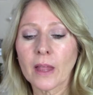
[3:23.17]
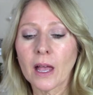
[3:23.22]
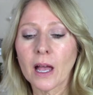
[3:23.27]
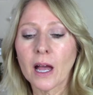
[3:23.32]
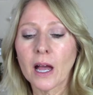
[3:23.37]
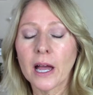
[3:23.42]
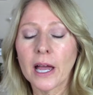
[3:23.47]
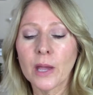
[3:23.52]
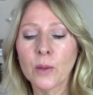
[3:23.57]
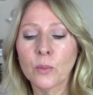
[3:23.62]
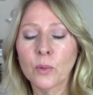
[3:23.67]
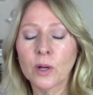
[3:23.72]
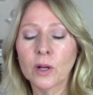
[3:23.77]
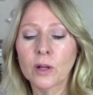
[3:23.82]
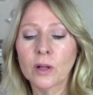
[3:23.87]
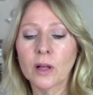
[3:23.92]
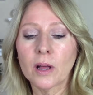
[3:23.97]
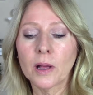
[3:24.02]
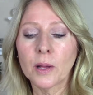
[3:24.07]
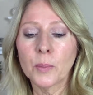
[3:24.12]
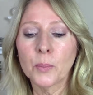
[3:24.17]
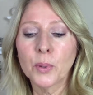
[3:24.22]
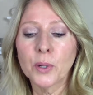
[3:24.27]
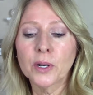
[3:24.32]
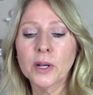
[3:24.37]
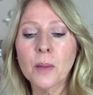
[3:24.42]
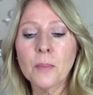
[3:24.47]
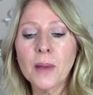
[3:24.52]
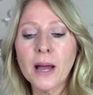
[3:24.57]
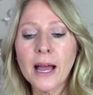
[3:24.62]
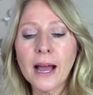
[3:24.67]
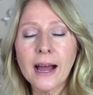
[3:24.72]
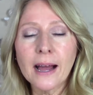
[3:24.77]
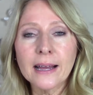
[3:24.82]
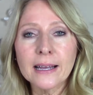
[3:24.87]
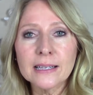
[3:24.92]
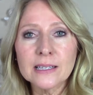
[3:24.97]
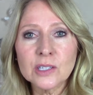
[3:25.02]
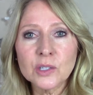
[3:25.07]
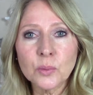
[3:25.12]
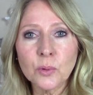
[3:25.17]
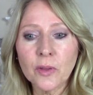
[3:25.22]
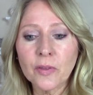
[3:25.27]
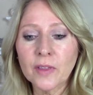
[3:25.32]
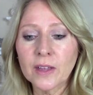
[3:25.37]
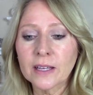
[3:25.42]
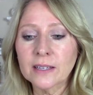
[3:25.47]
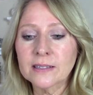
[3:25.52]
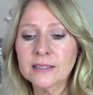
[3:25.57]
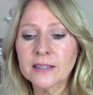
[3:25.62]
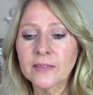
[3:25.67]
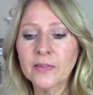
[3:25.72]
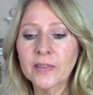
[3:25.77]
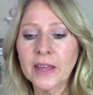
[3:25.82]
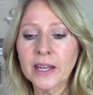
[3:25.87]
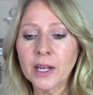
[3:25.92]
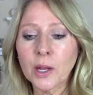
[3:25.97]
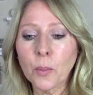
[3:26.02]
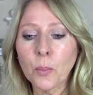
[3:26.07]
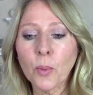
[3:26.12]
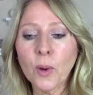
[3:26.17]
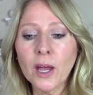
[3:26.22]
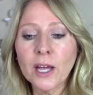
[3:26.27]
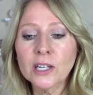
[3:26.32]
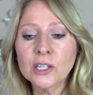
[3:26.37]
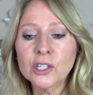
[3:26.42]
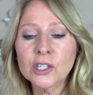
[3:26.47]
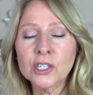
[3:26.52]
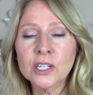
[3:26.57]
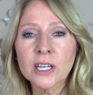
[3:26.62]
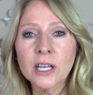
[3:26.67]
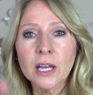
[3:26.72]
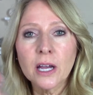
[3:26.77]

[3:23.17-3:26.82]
I will put it on my eyes with a synthetic brush,